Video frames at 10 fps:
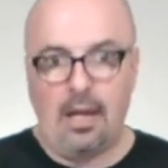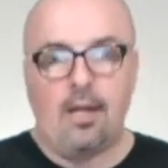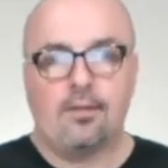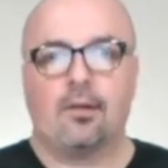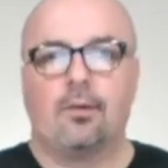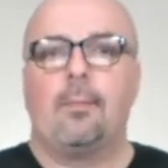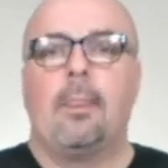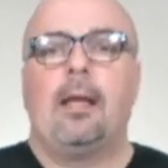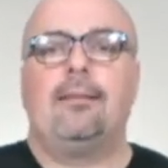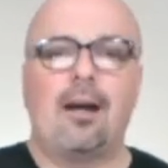So
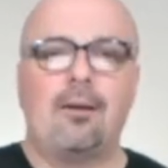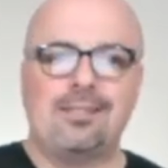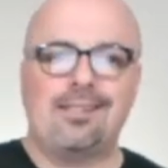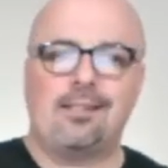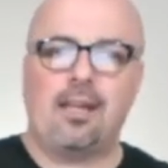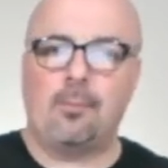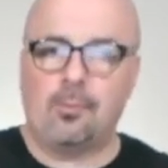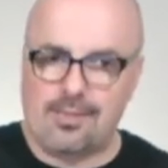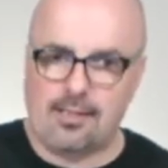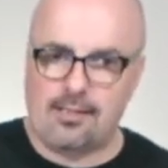that was example
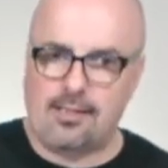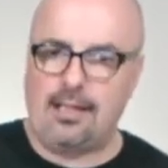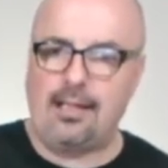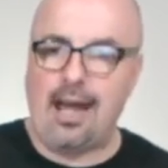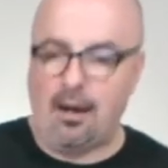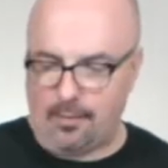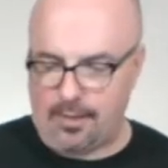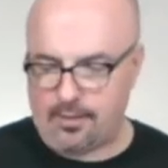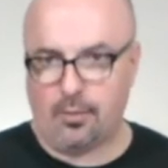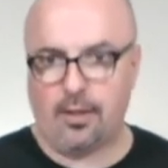sixteen. How
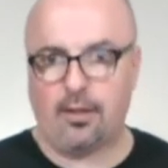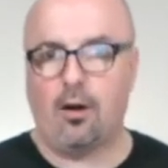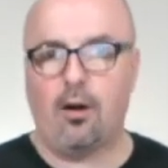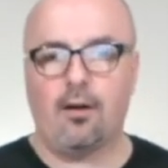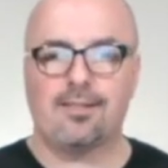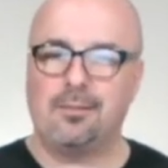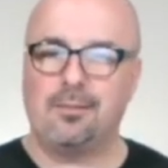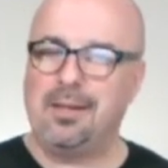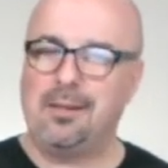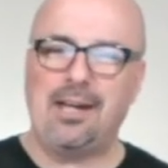much would it cost? It'd
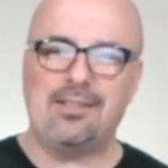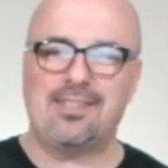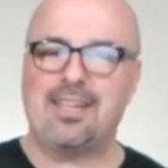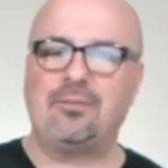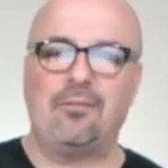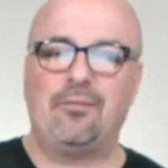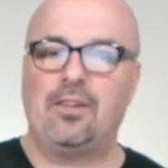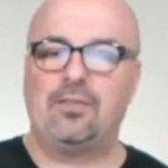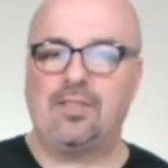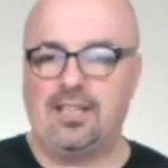be about seven hundred
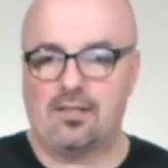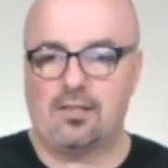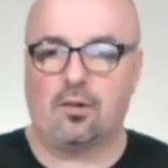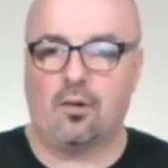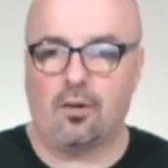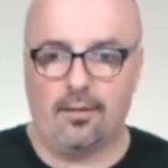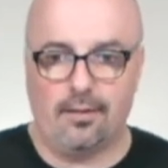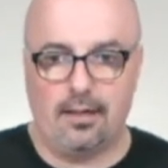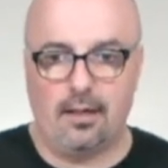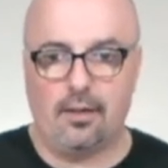fifty dollars to start and then
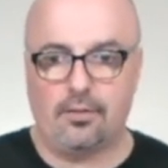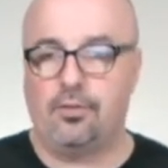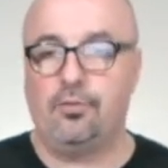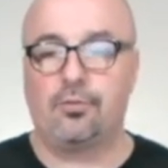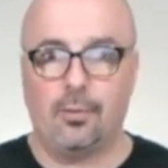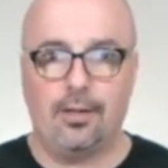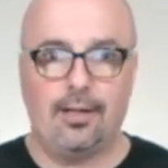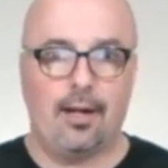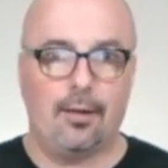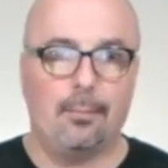another two hundred
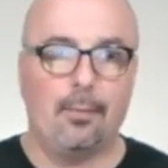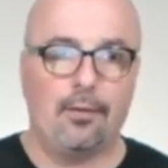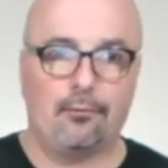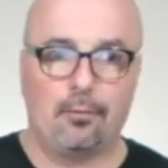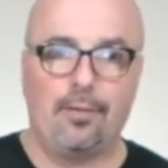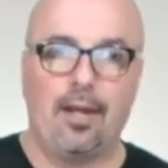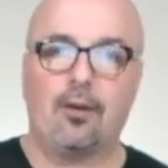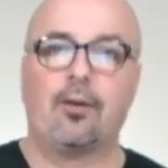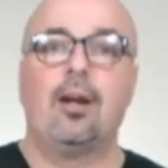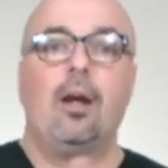twenty-nine dollars a month from
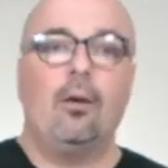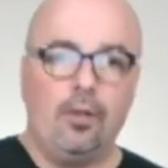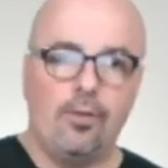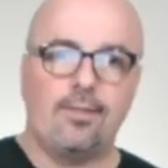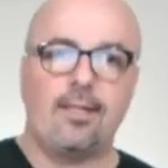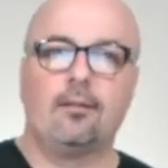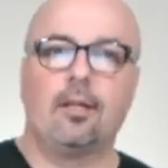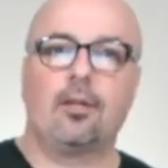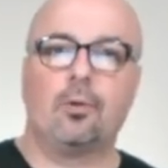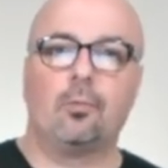there using
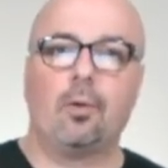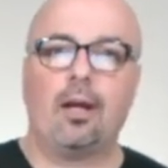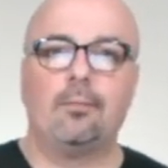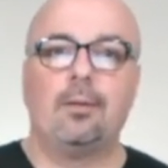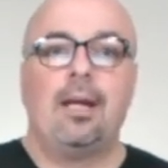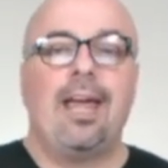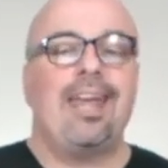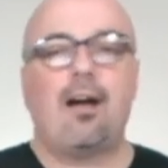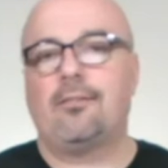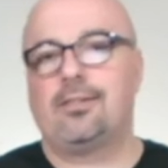Liquid Web. And
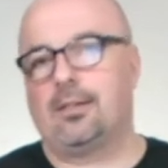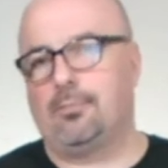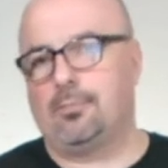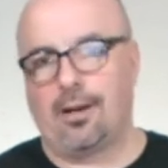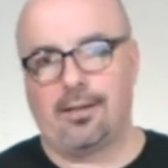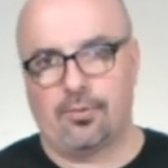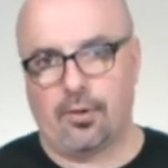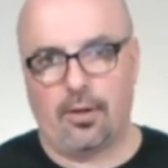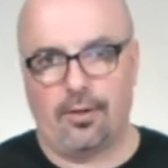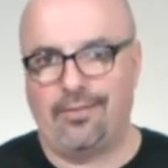obviously prices are
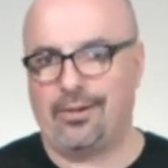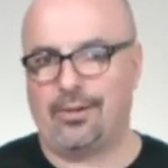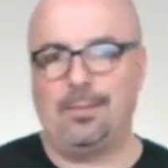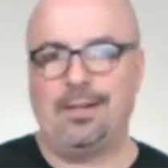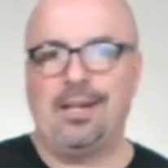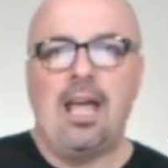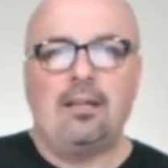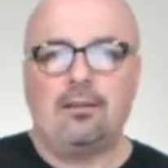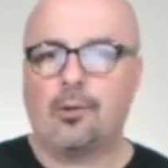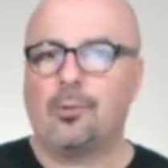going to vary, but
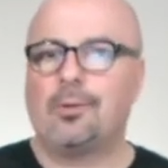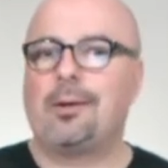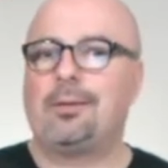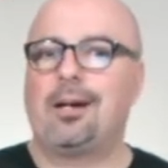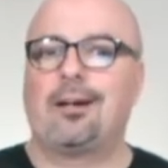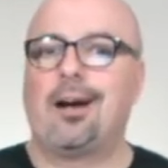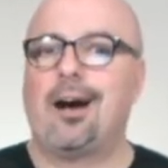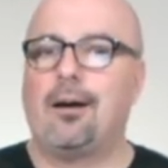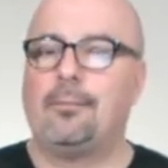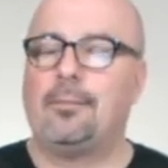liquid web dot
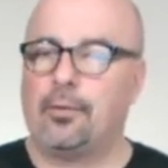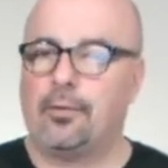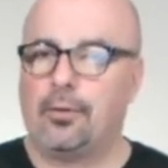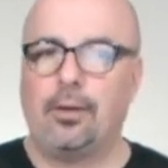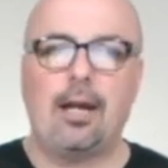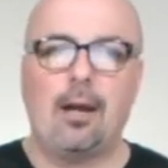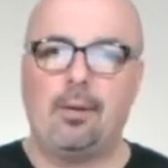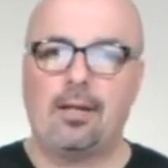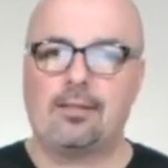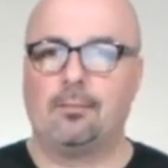com, they're thirty-nine
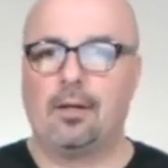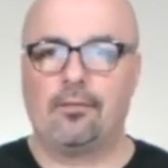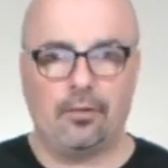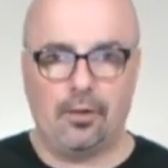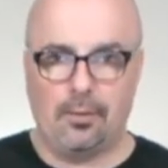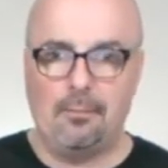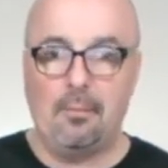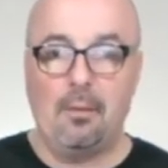bucks a month for their